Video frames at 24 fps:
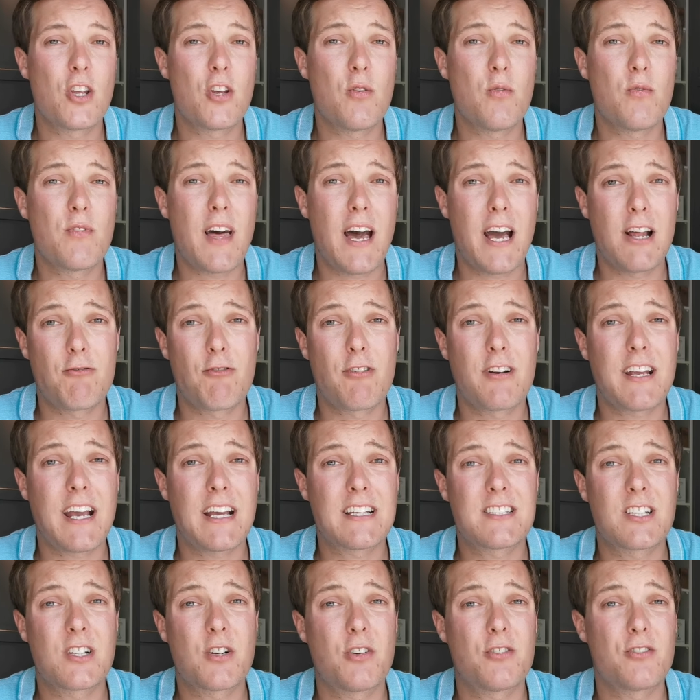So the hyaluronic
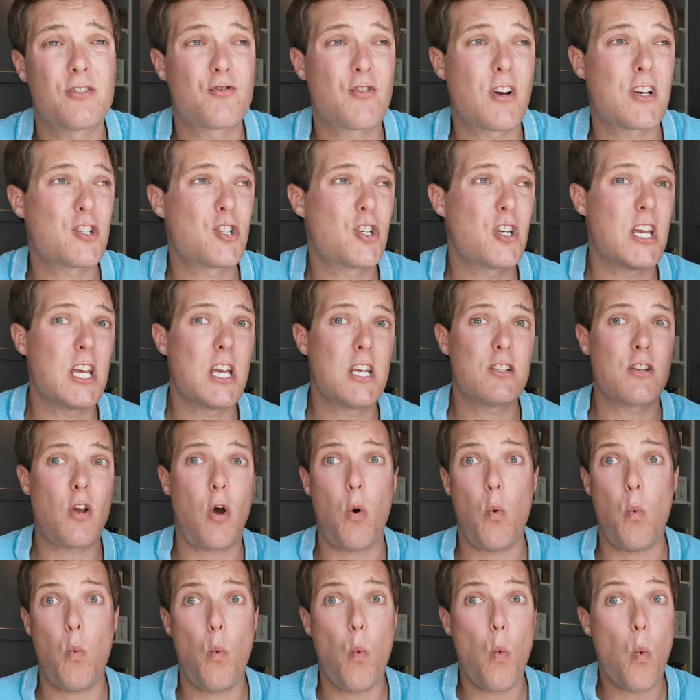acid concentration is
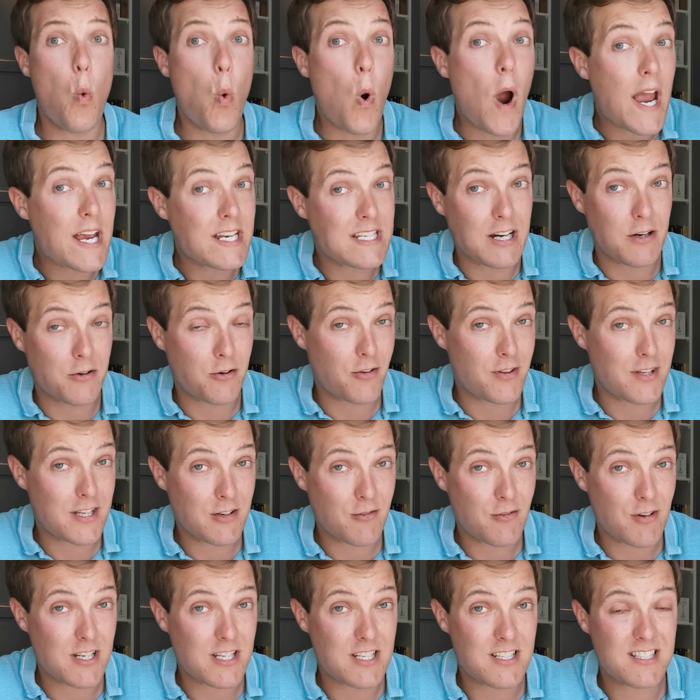way down on the
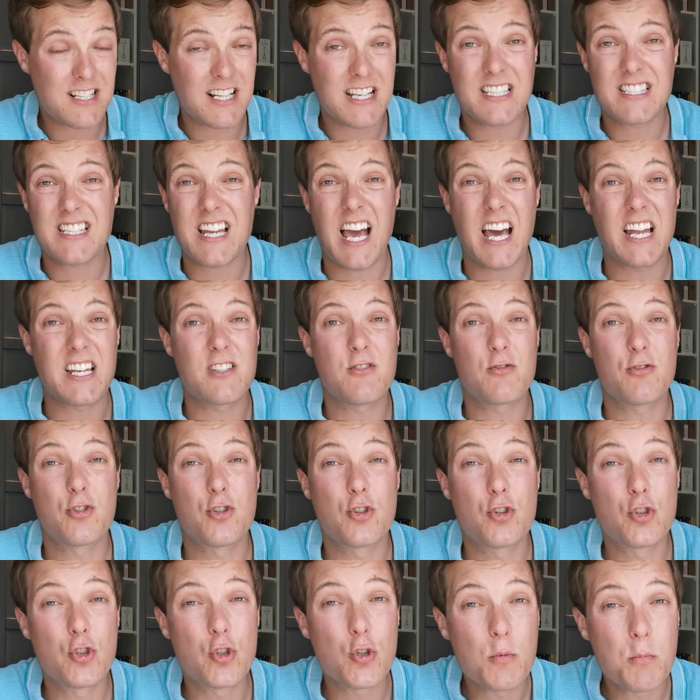ingredients list and is
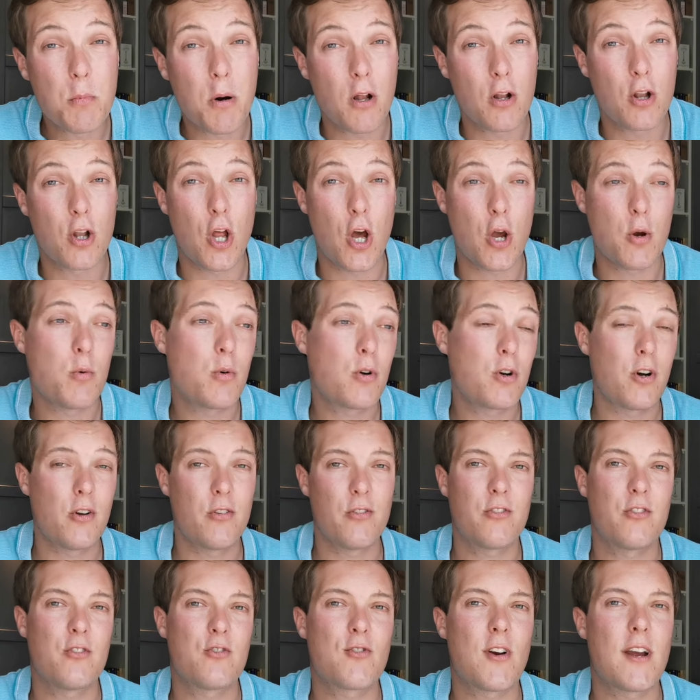super low
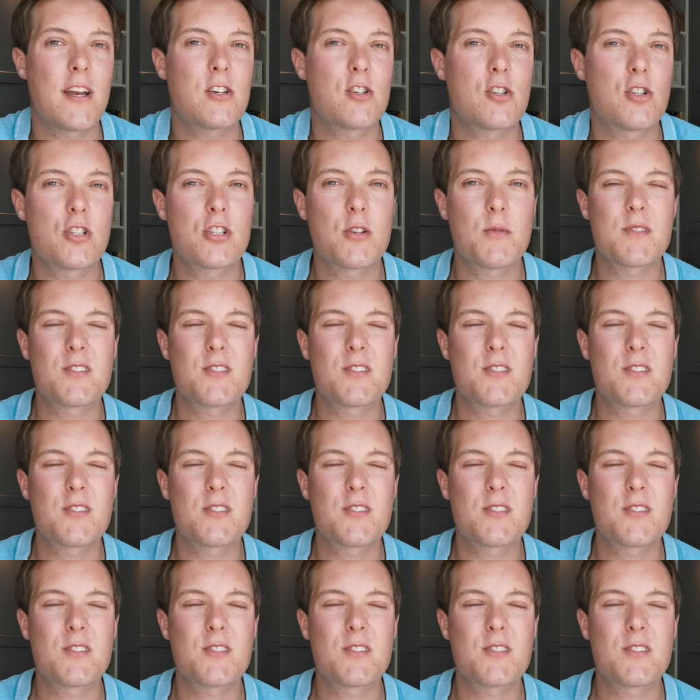concentration.